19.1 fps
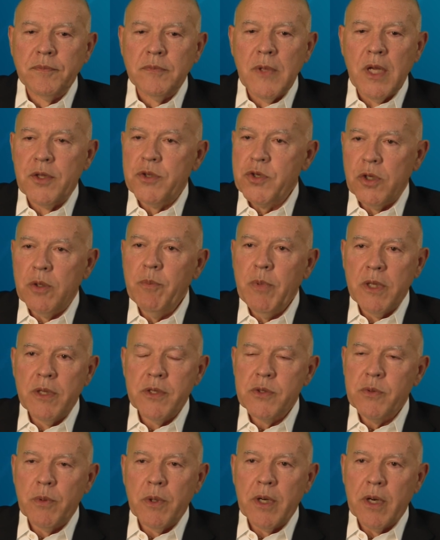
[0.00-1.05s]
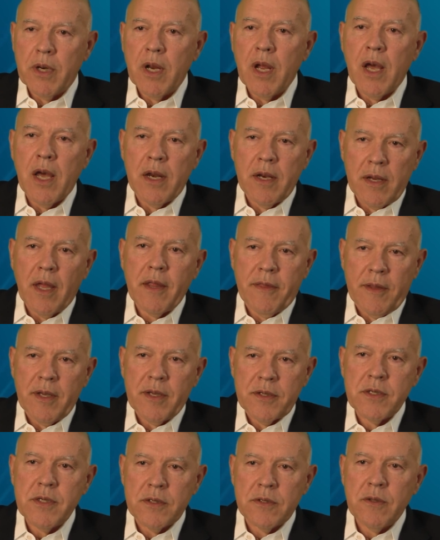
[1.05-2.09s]
it should be this way or not. I think
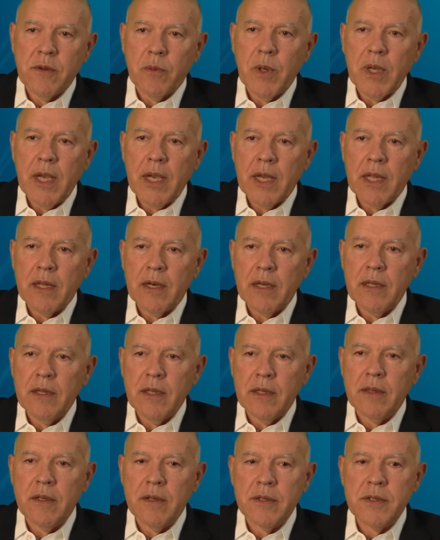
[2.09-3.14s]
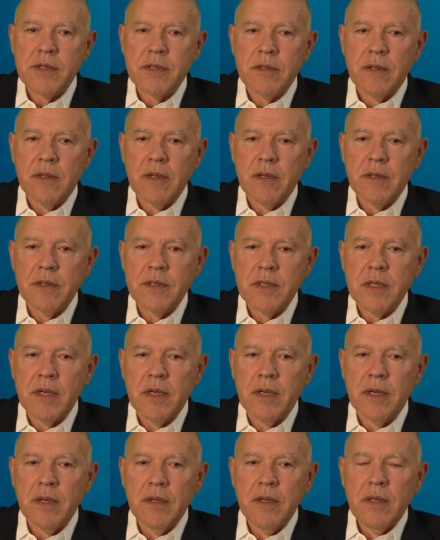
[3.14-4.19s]
it's just the reality yeah. that there's there's
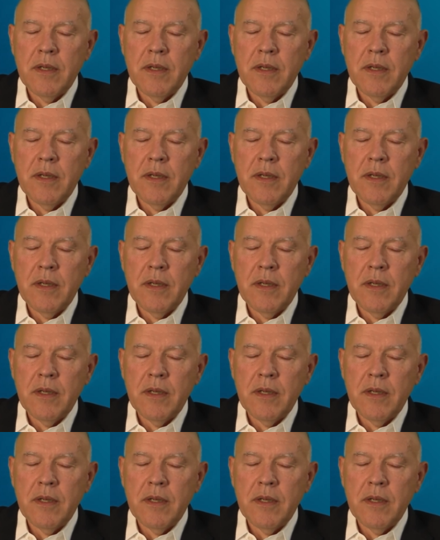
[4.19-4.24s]
a,